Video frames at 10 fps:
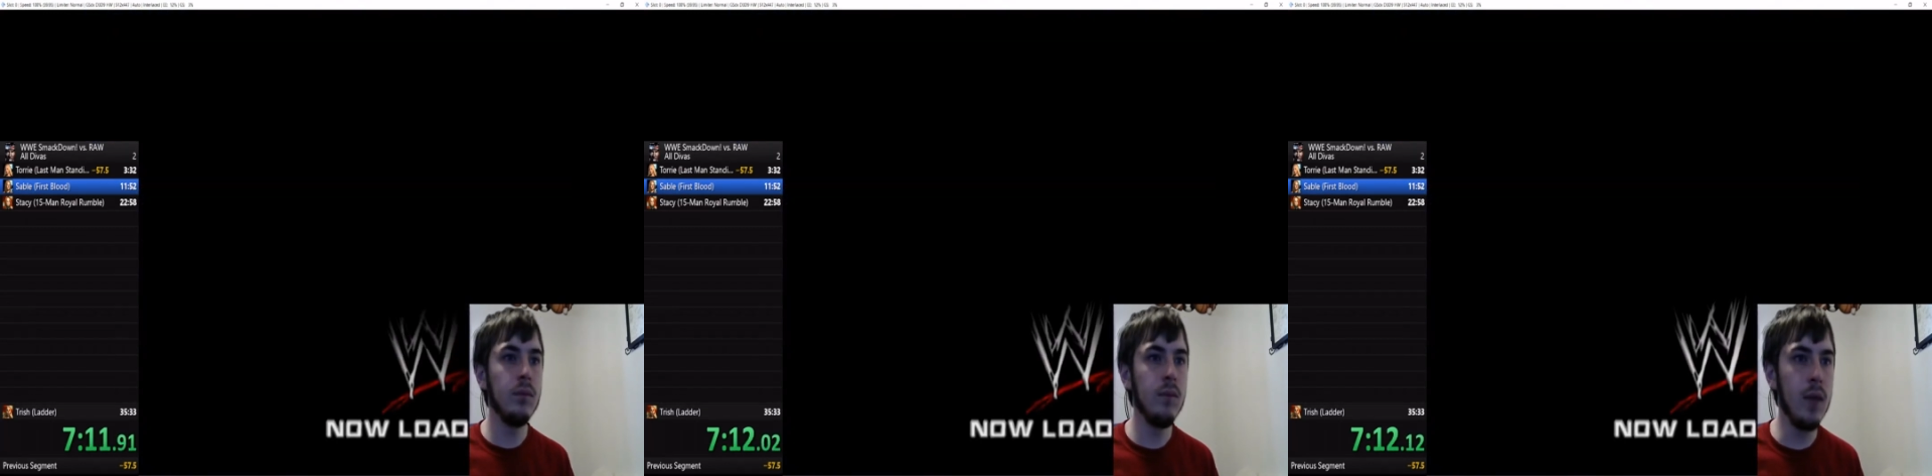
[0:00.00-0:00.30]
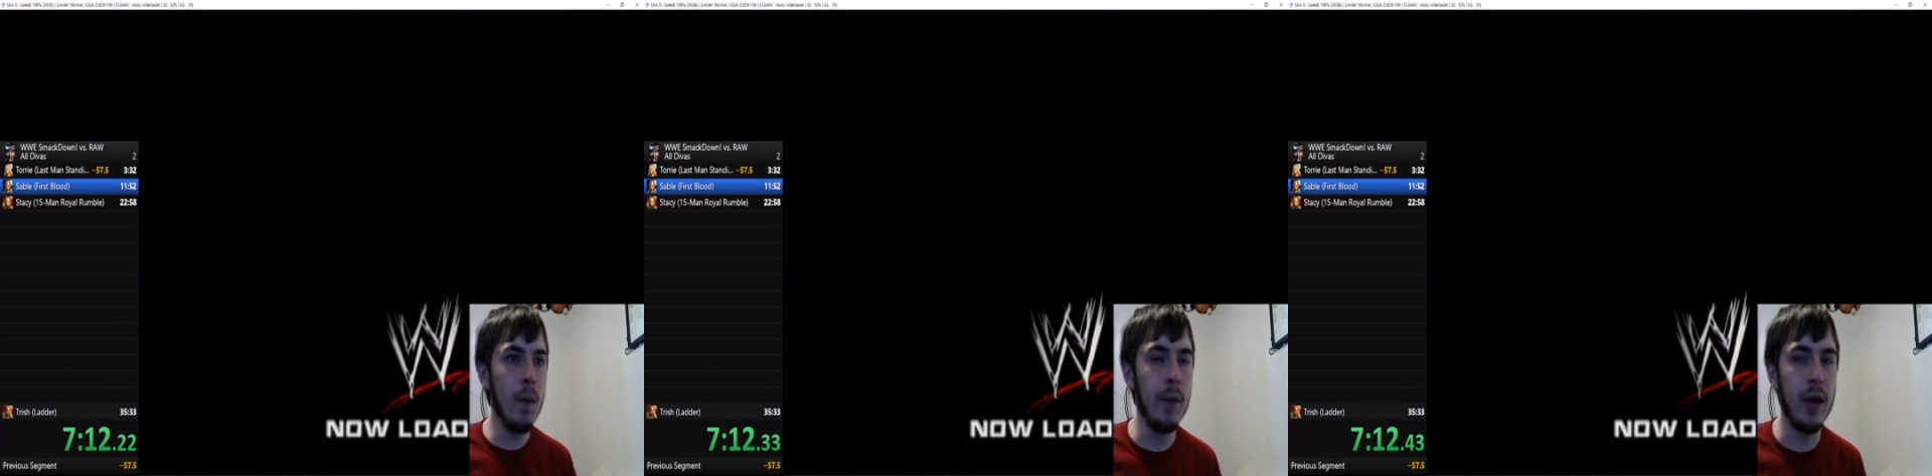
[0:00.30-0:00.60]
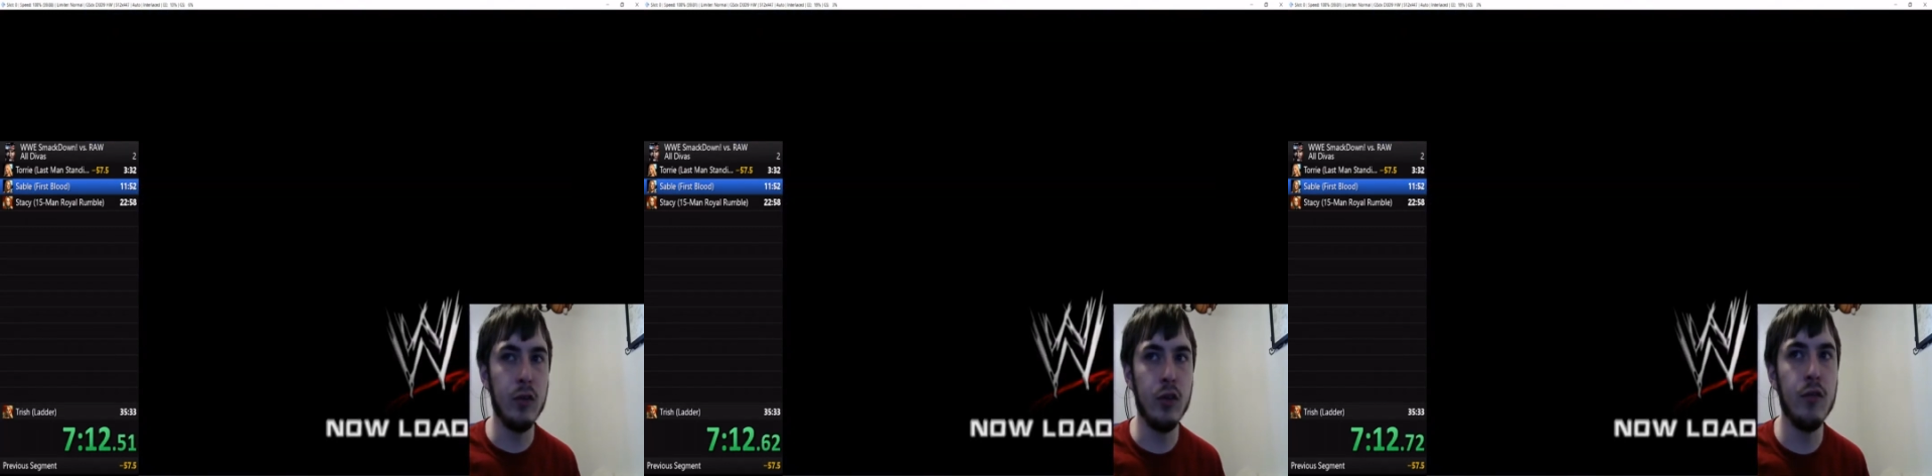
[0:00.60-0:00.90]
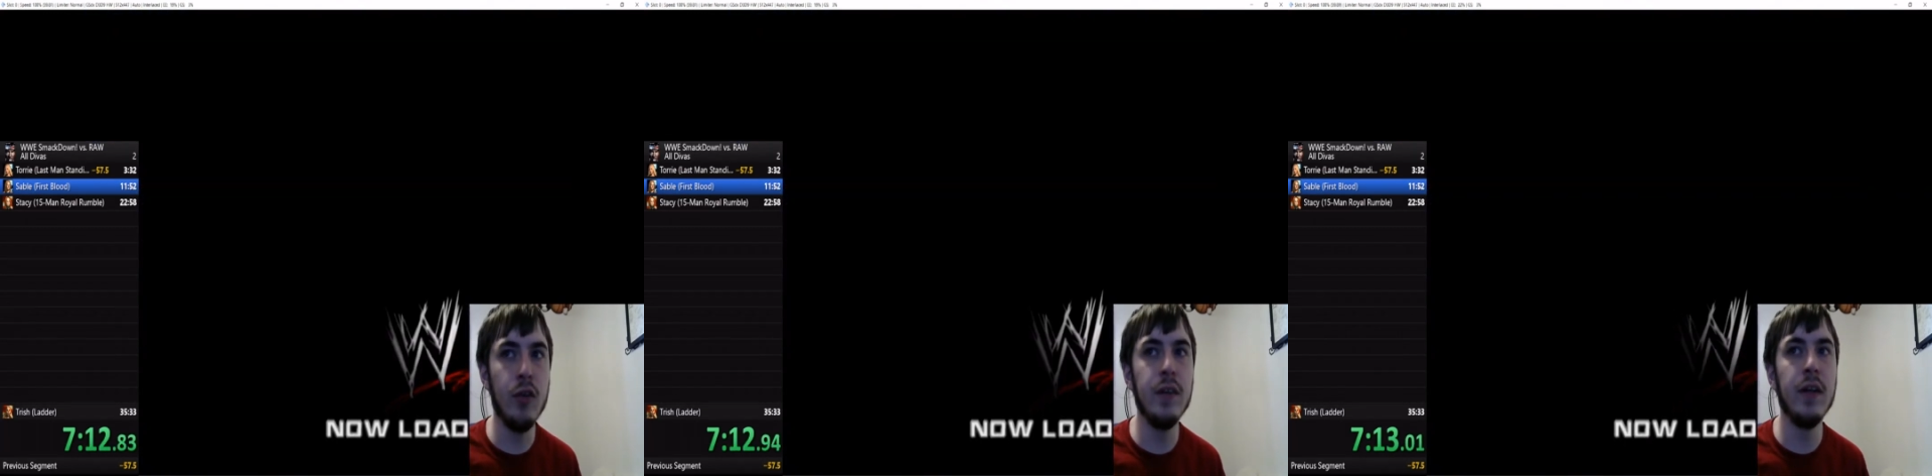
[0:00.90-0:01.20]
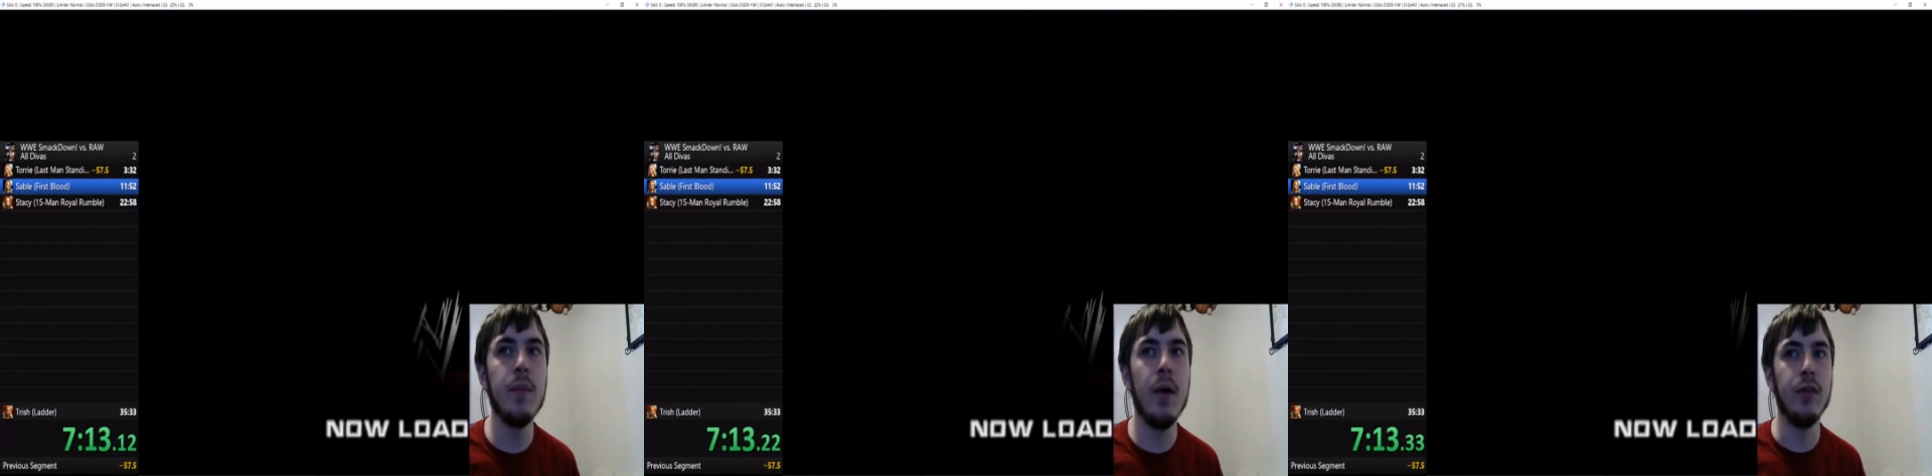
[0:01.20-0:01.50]
But yeah, so the funny thing
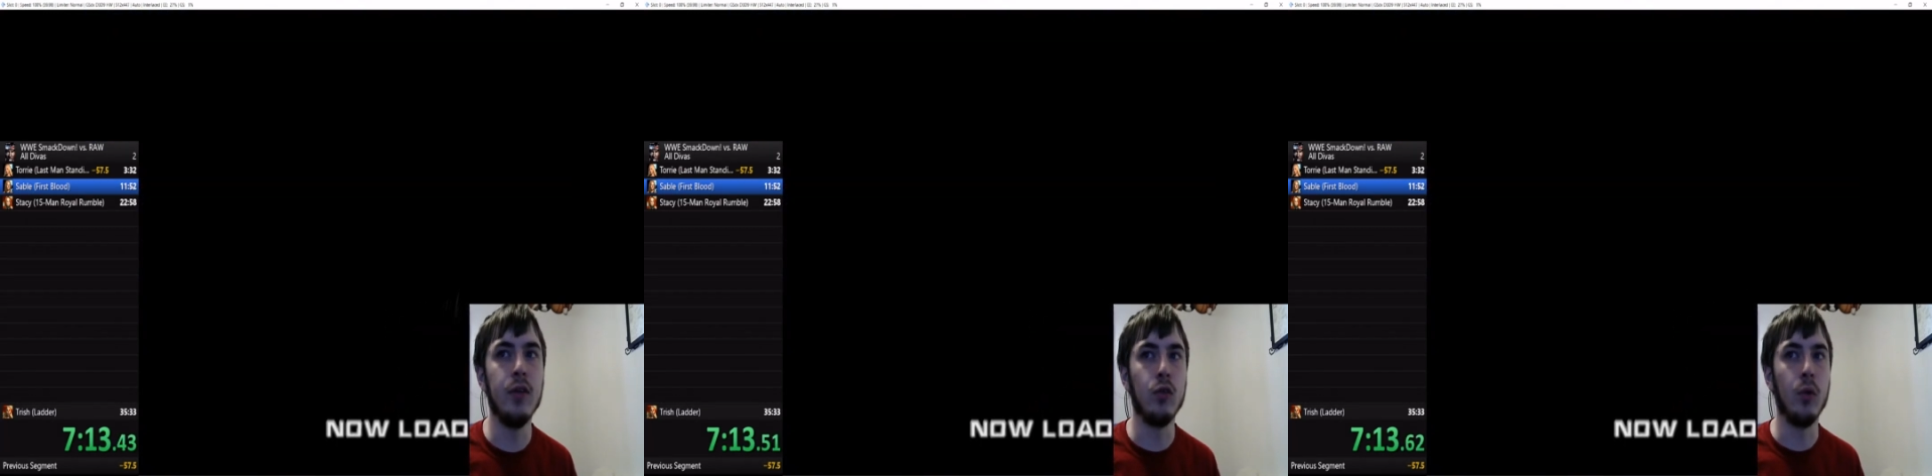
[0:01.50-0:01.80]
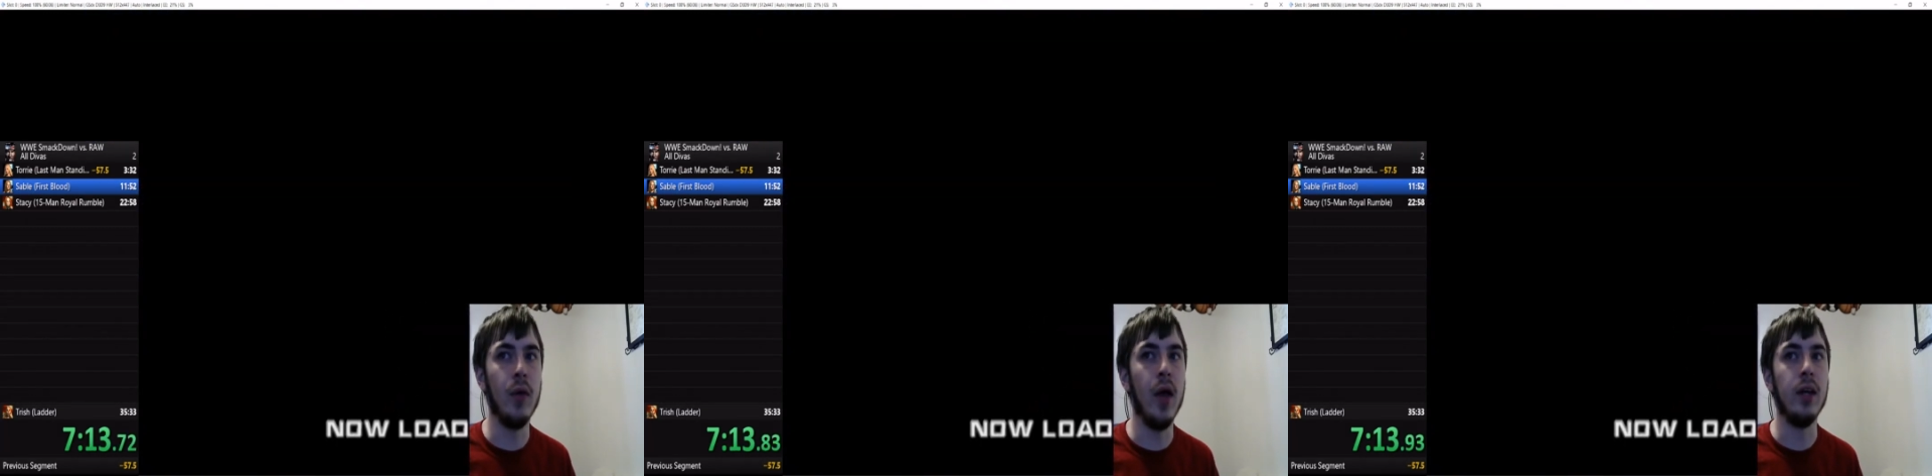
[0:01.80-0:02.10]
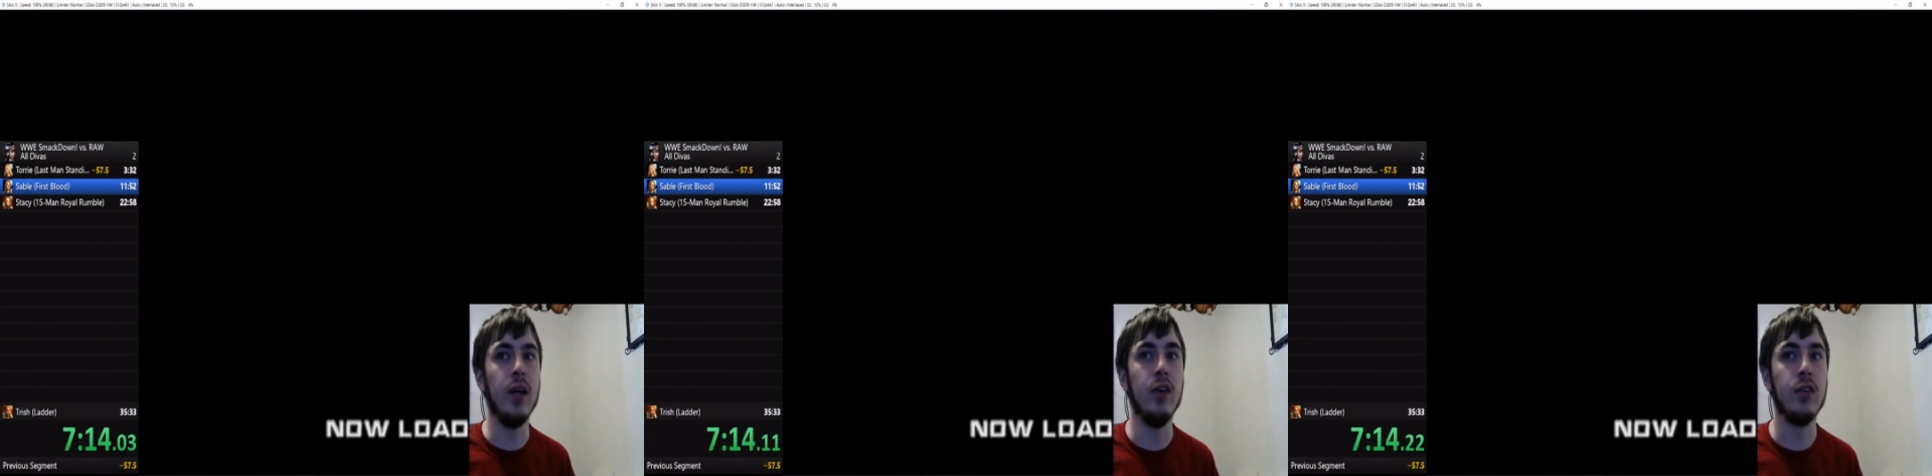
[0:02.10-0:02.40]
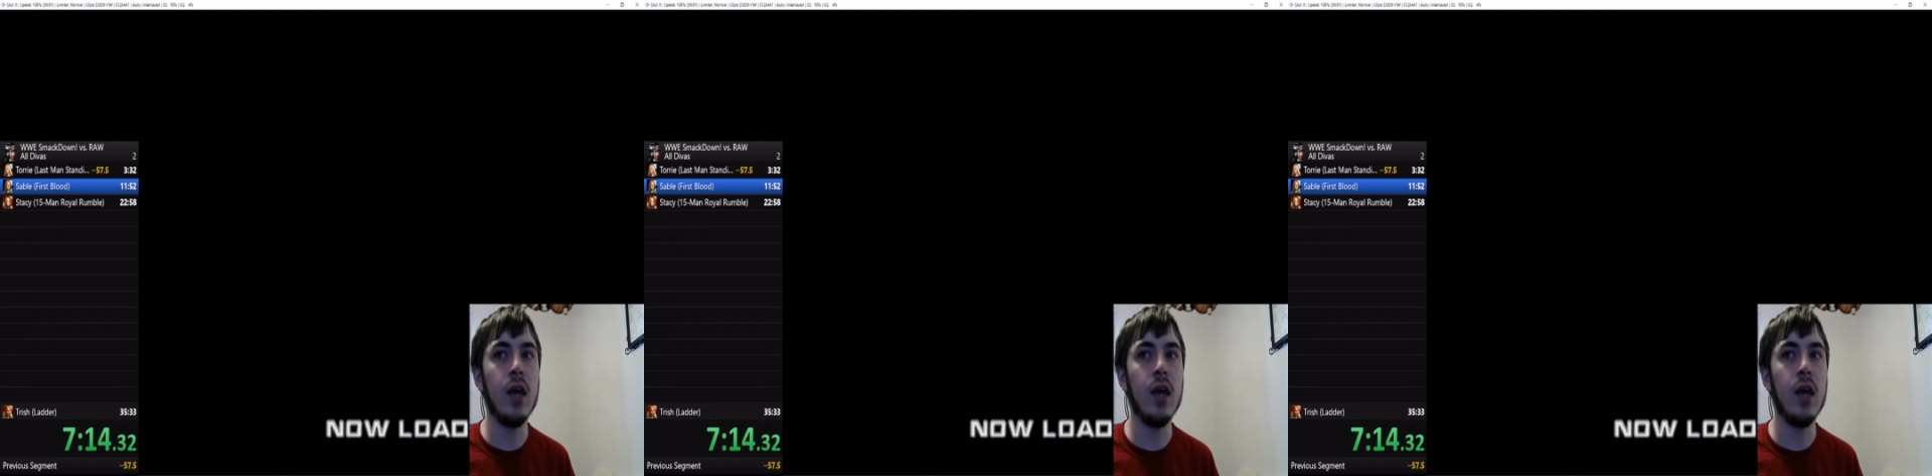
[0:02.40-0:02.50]
about this storyline is